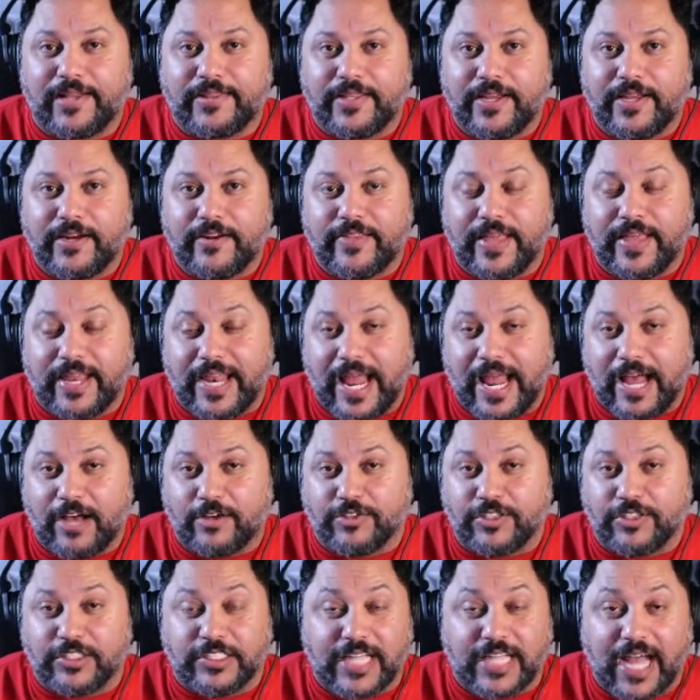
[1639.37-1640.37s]
there that
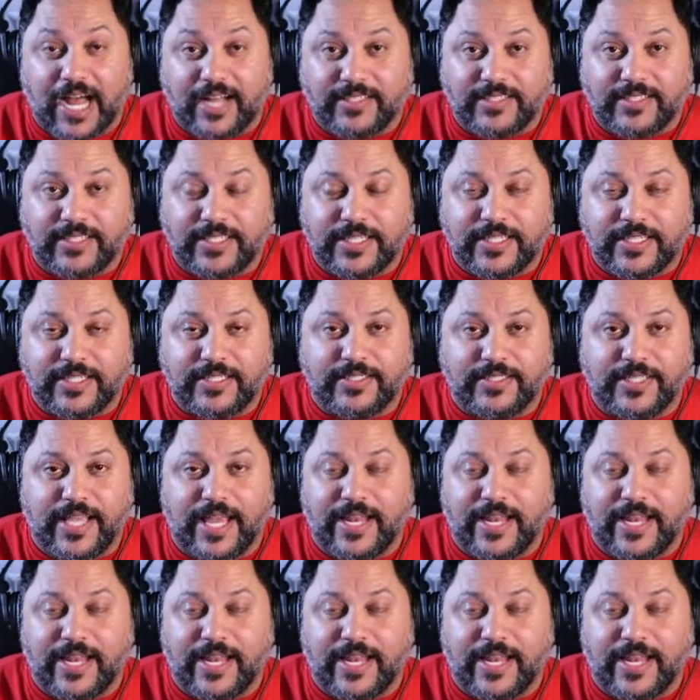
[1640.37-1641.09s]
house Nazis and